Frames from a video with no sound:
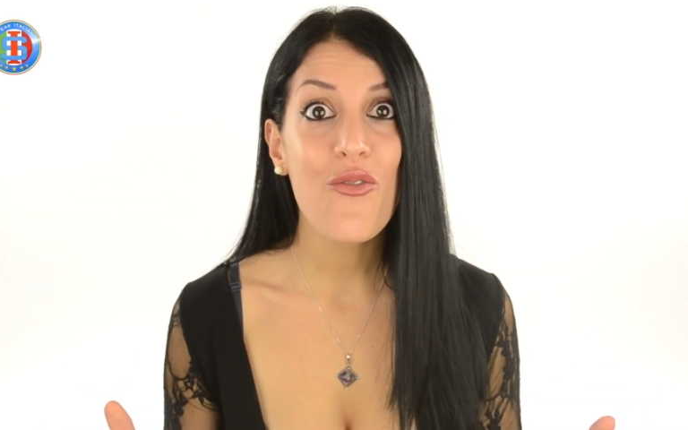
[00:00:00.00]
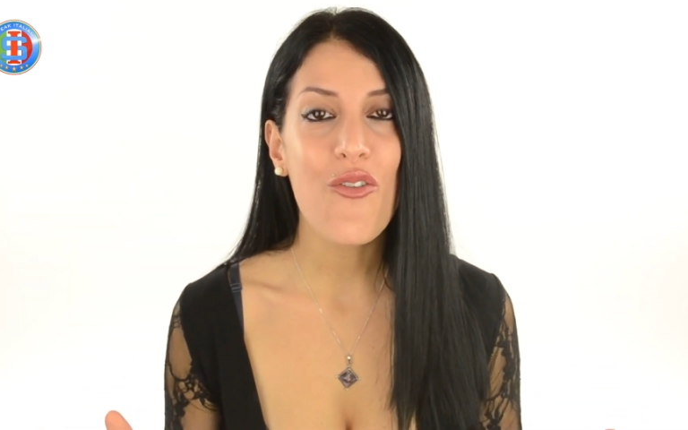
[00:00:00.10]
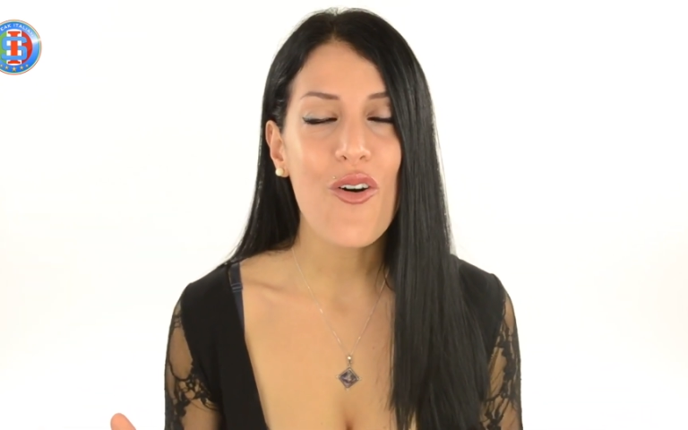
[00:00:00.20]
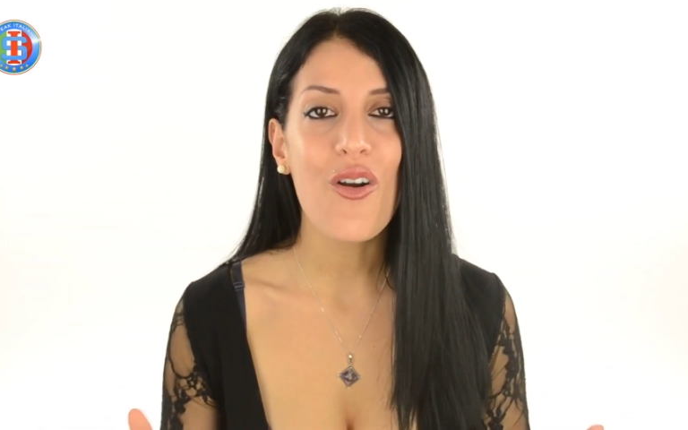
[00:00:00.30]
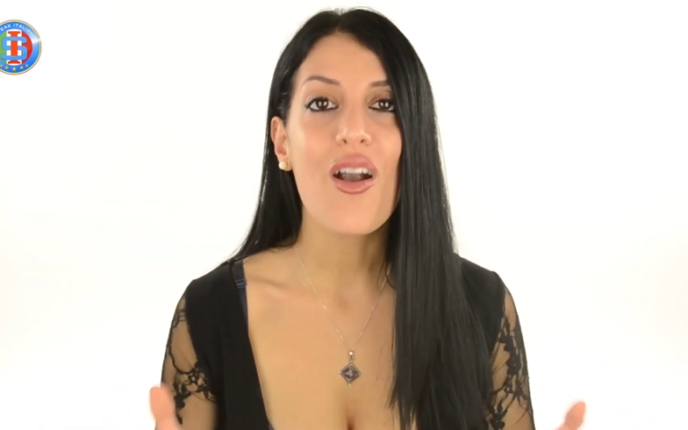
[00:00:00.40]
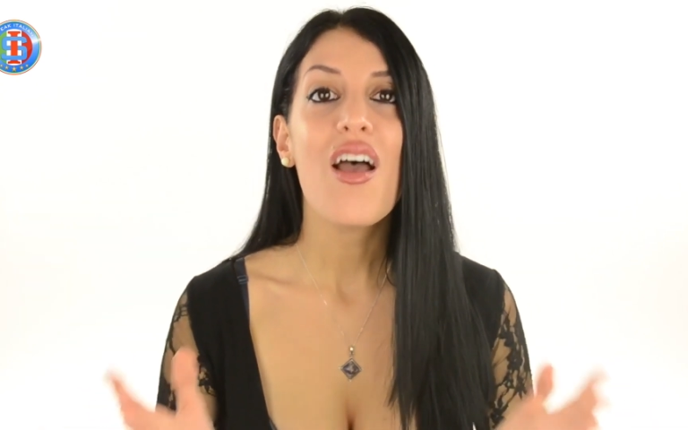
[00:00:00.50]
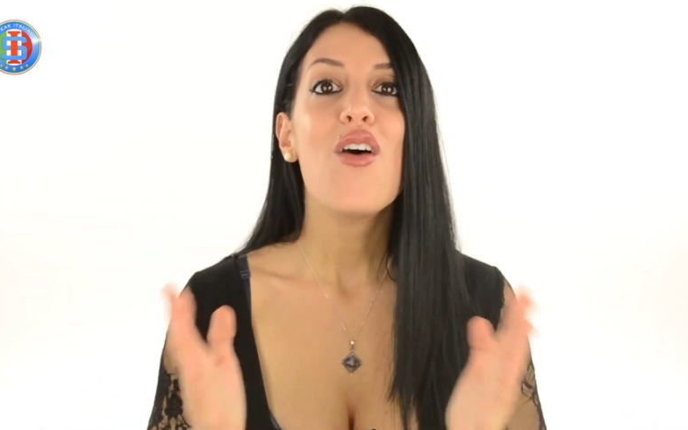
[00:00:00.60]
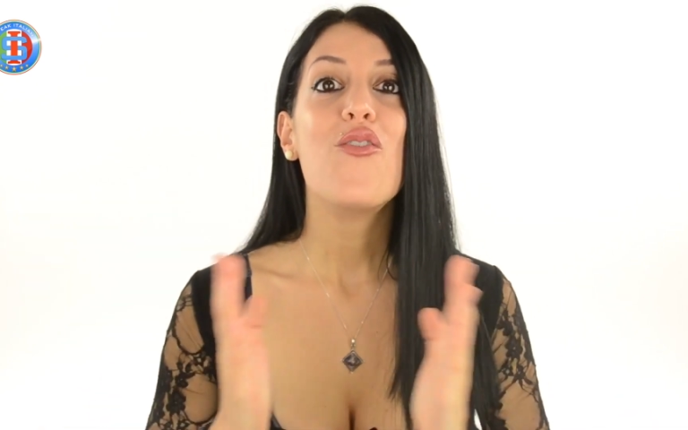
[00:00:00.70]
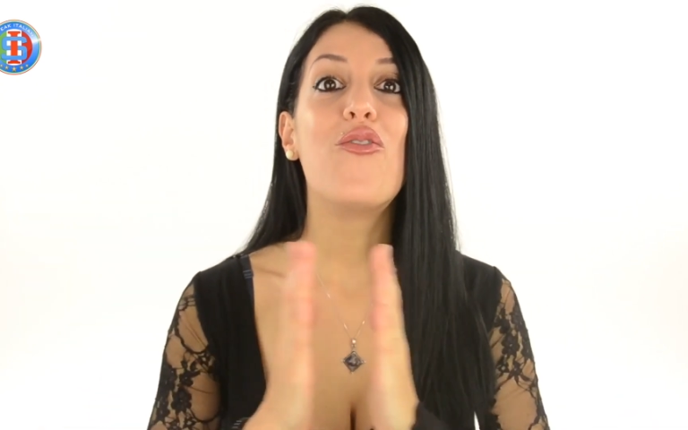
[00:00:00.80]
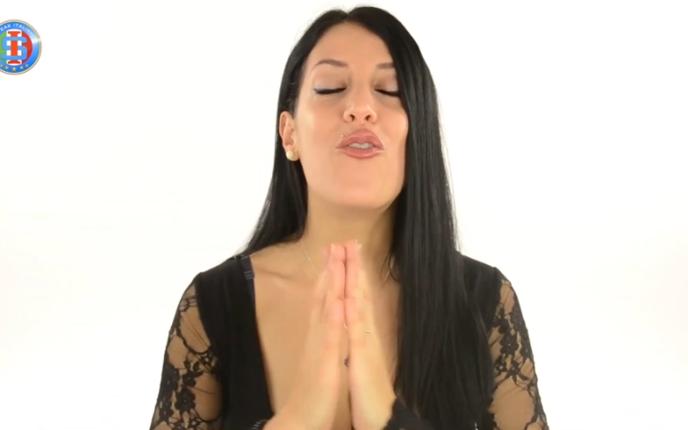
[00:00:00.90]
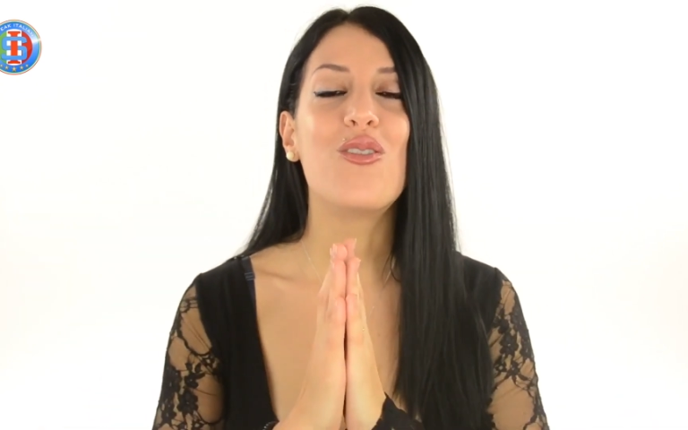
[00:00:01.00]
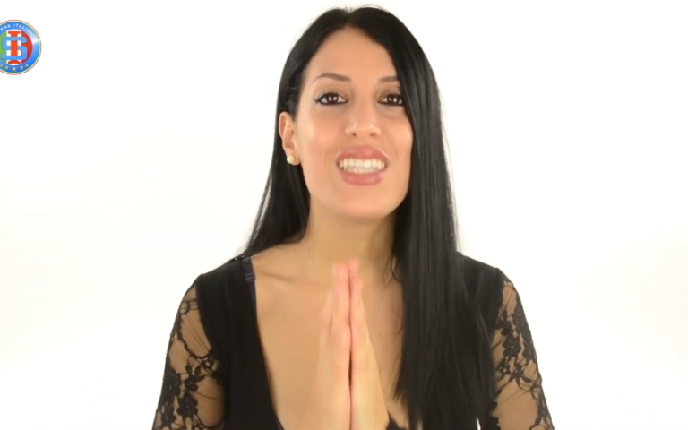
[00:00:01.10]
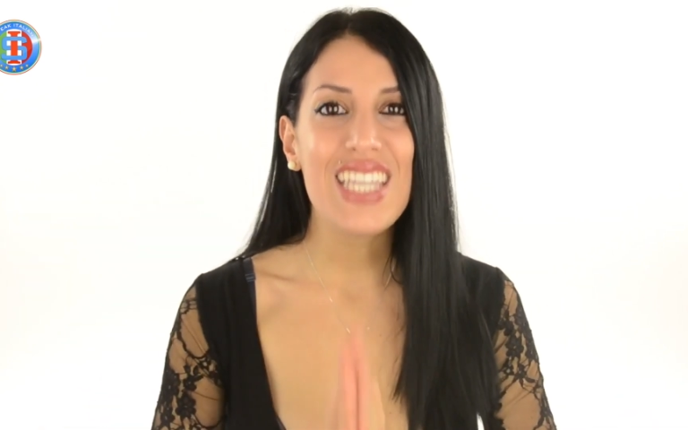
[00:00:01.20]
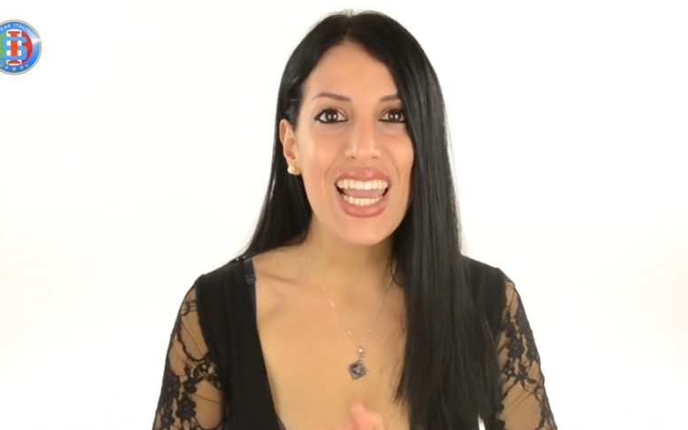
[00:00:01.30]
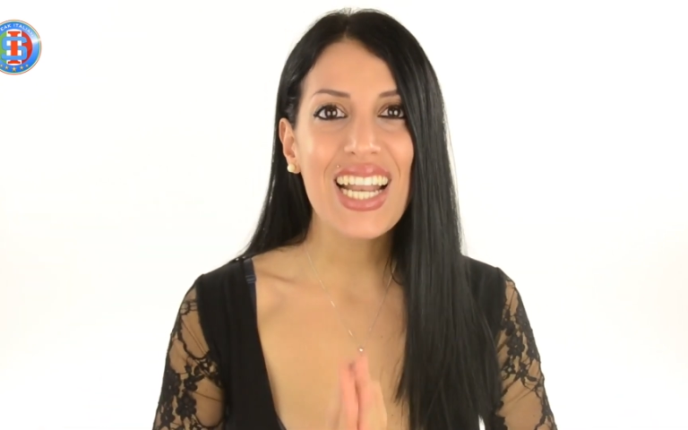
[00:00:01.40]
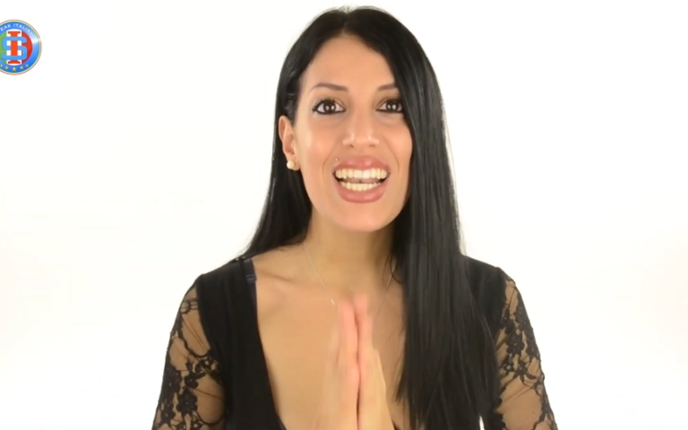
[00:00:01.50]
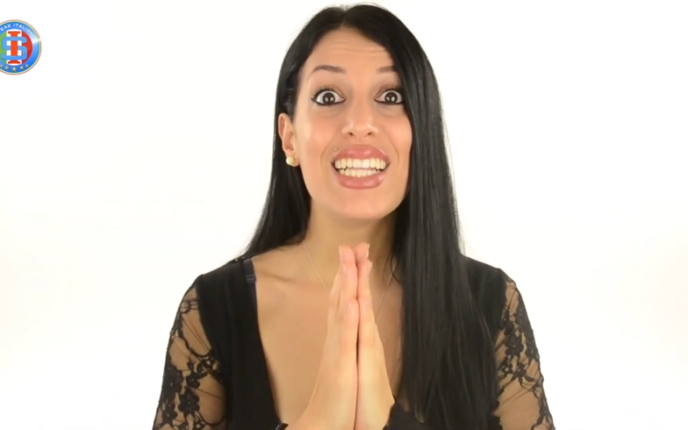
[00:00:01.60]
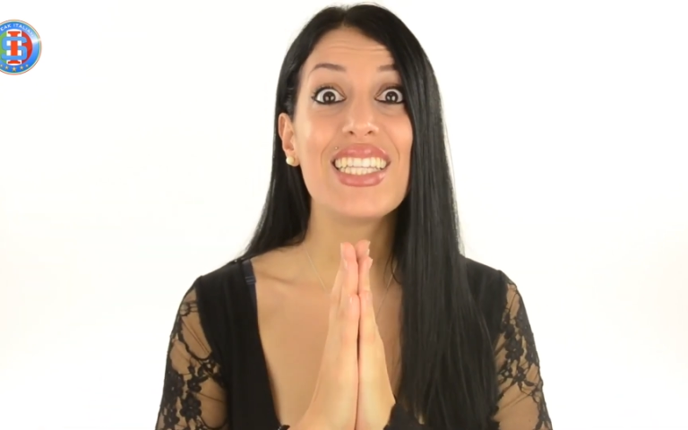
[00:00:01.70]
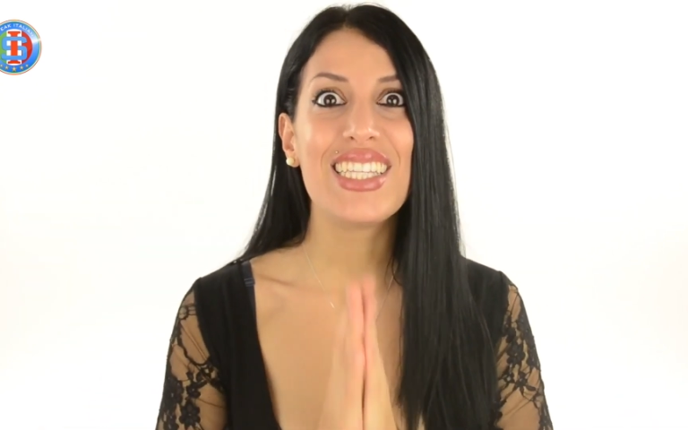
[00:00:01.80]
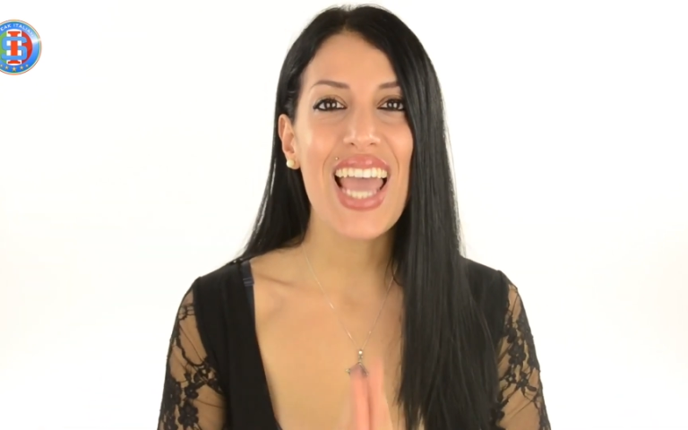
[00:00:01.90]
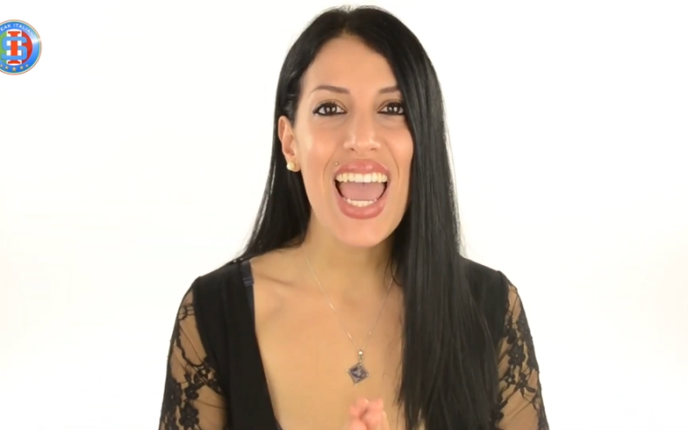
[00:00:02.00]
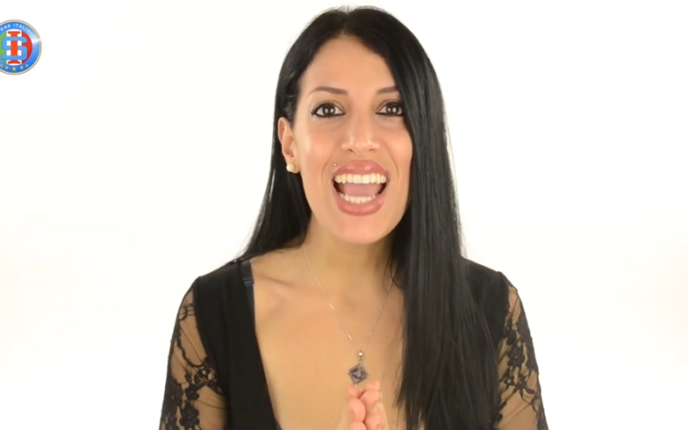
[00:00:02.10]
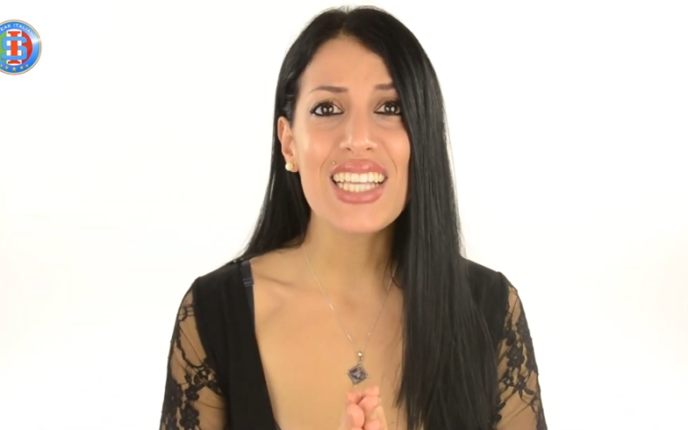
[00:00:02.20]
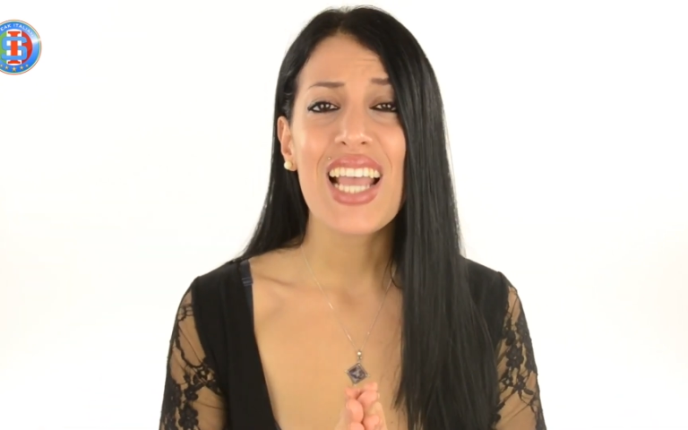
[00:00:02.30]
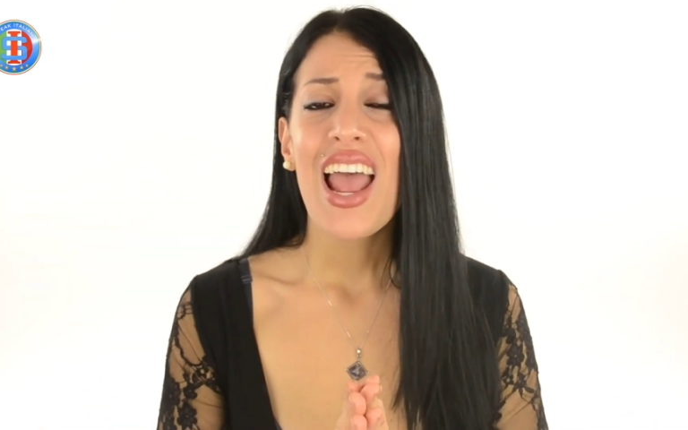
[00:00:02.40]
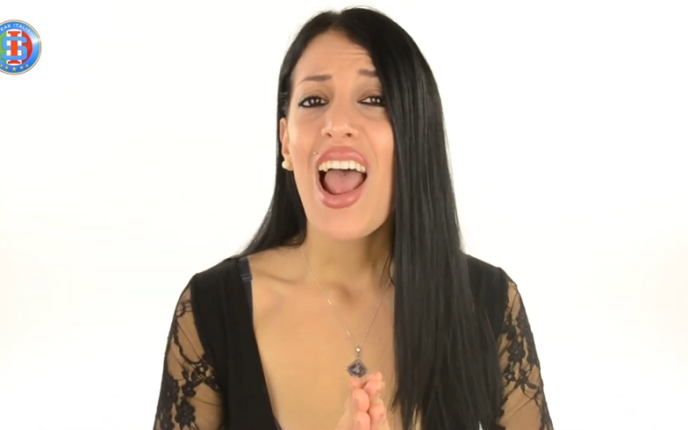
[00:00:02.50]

for 14 days,